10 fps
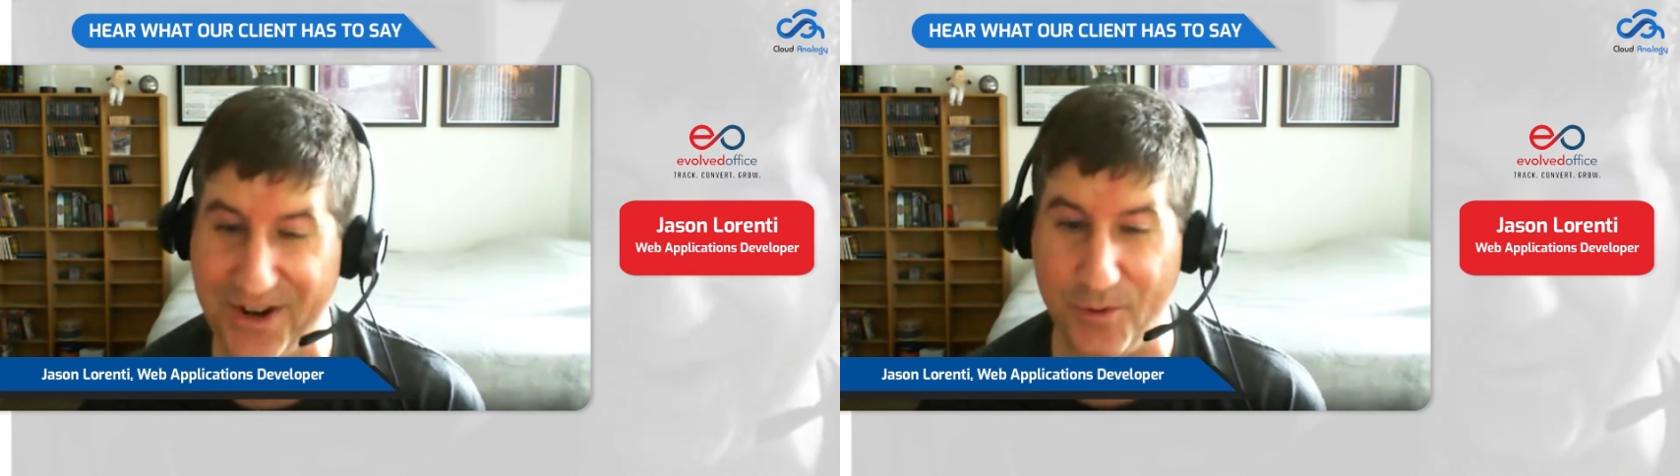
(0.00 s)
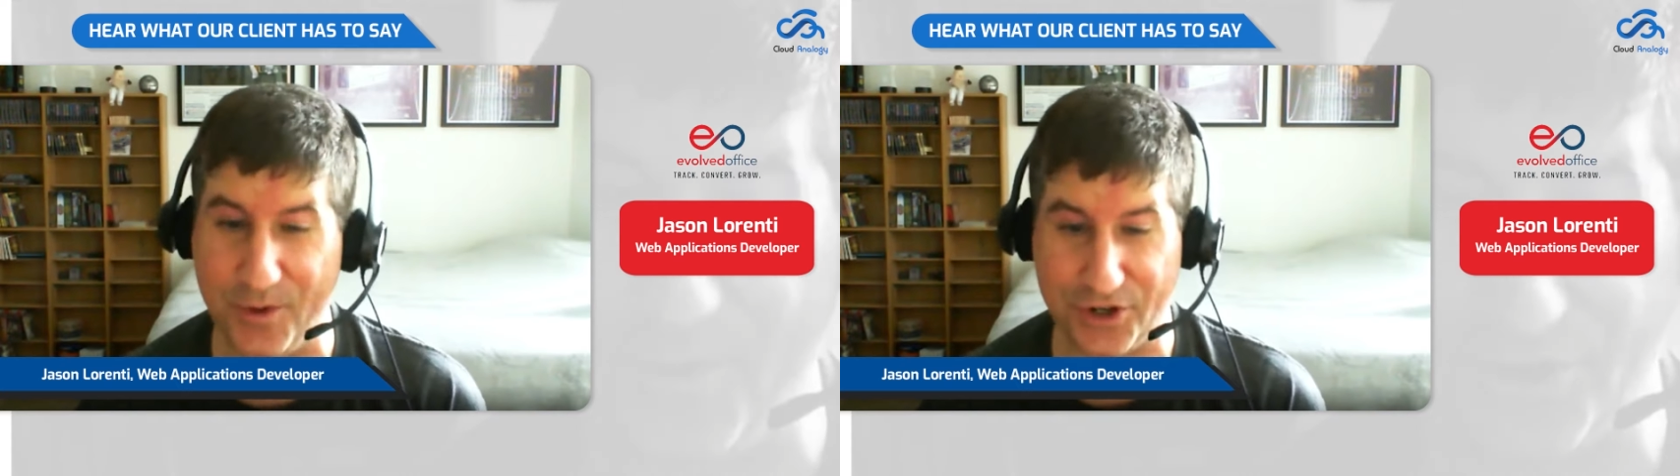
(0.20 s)

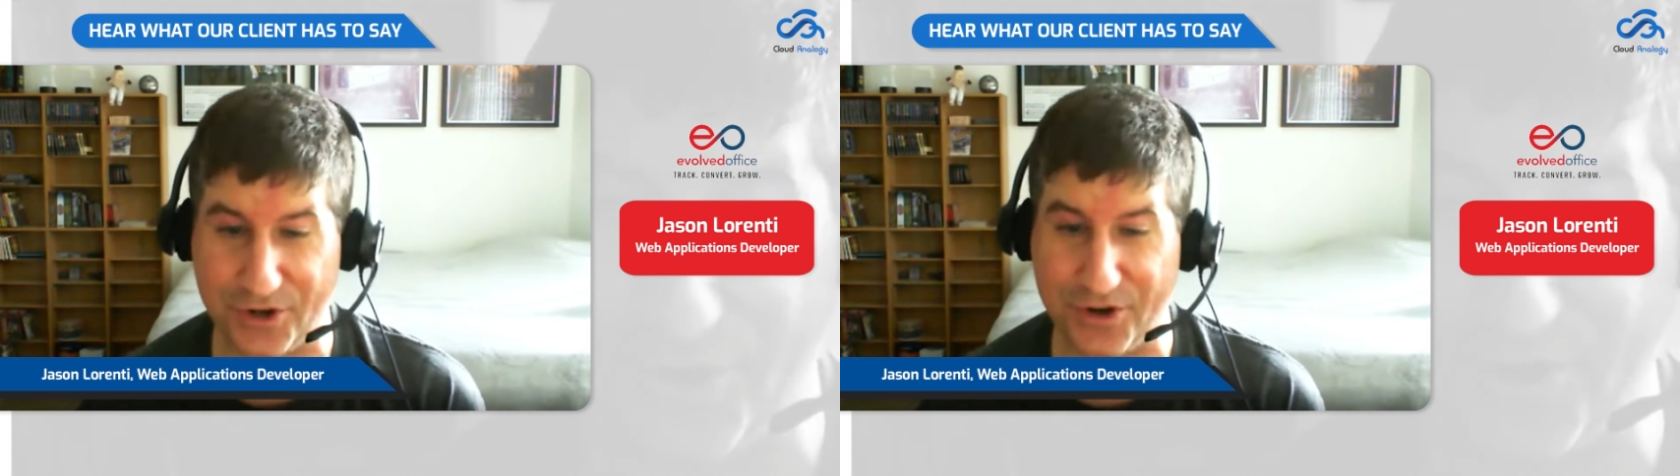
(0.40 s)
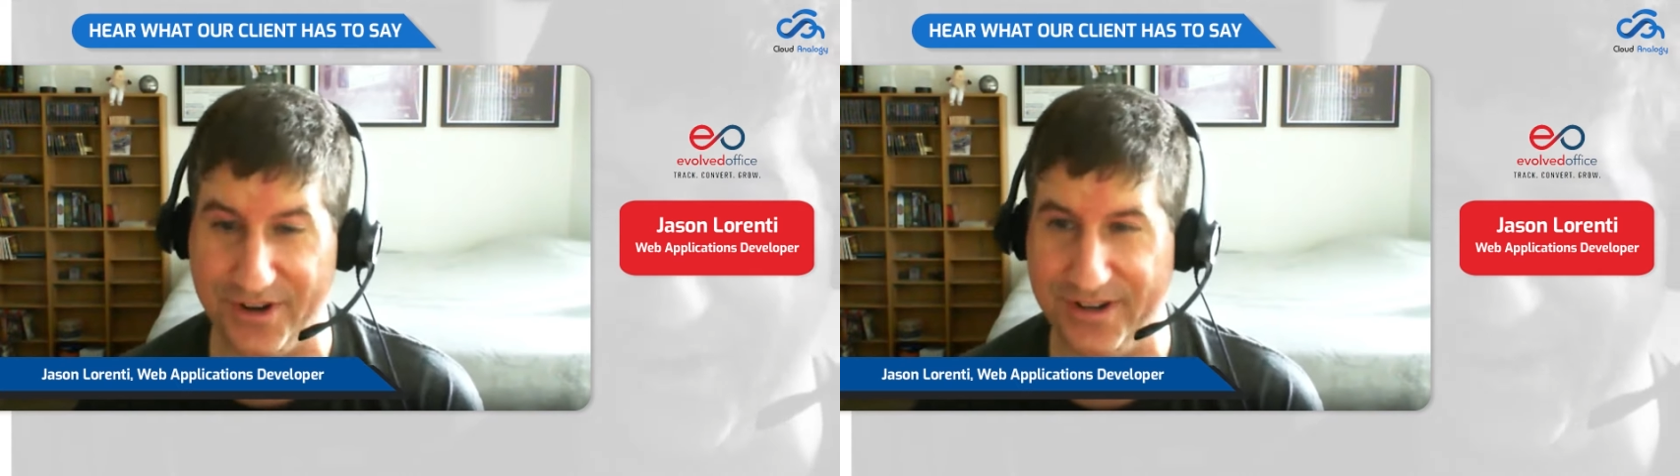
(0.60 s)
which is
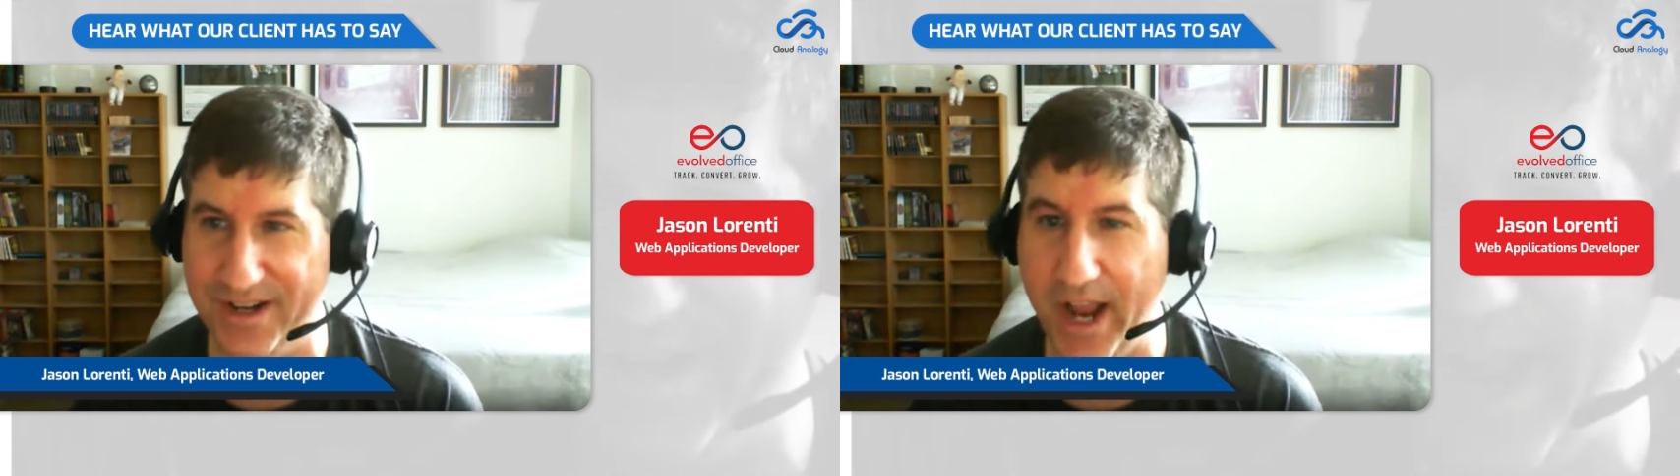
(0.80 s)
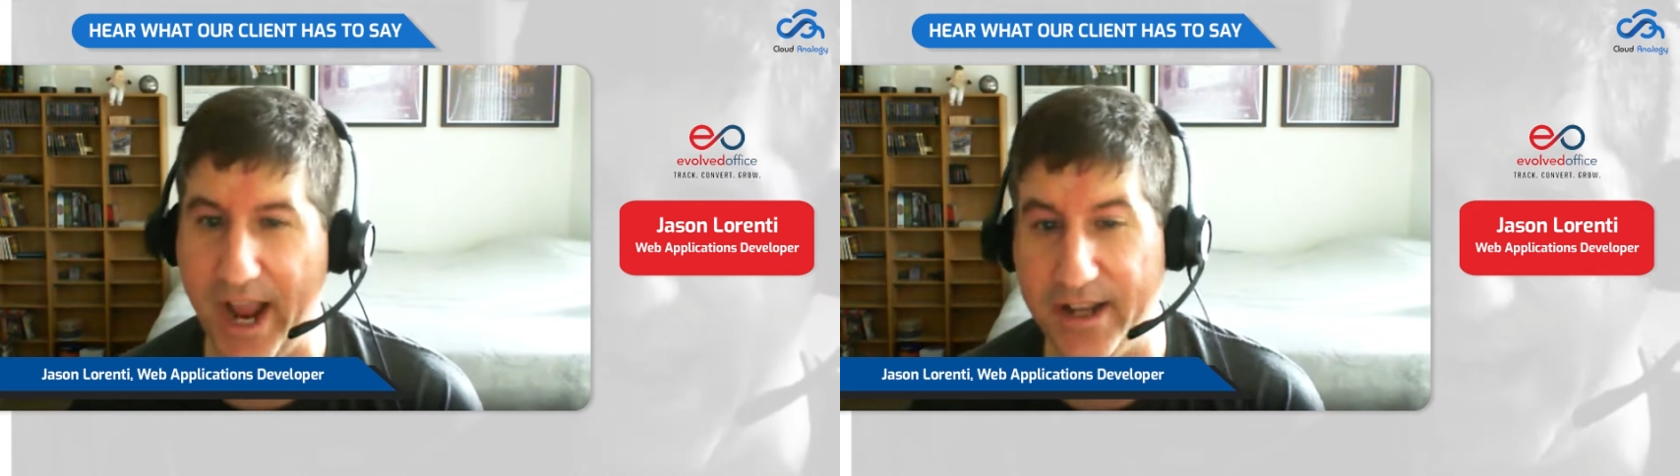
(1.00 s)
good.
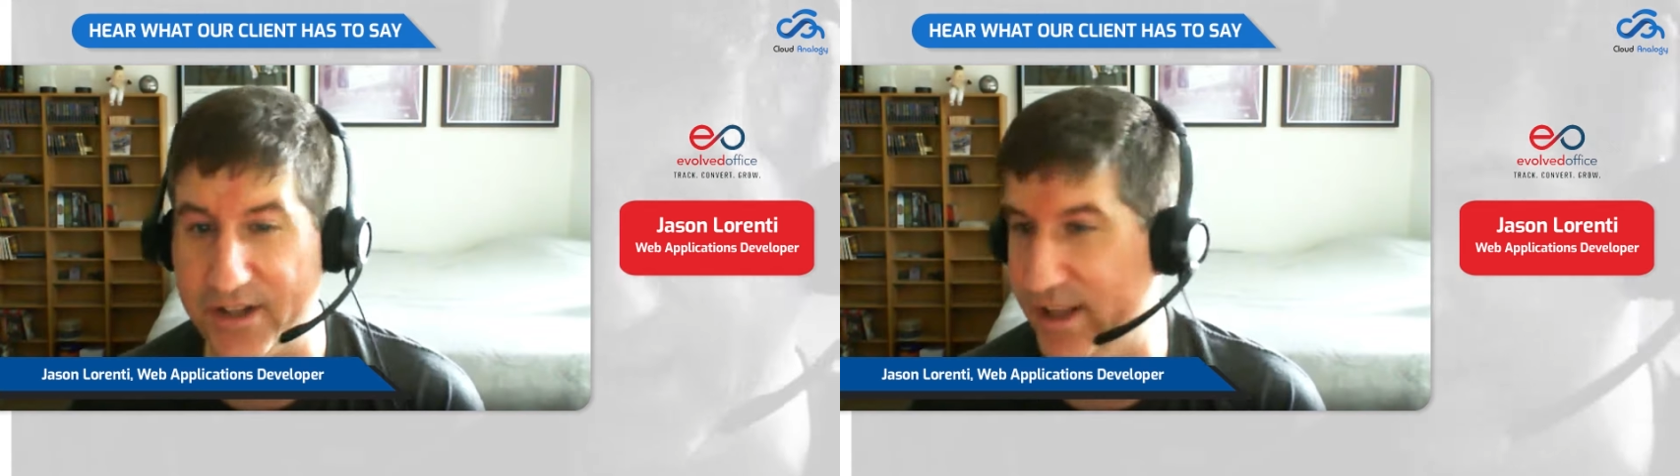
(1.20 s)
And it's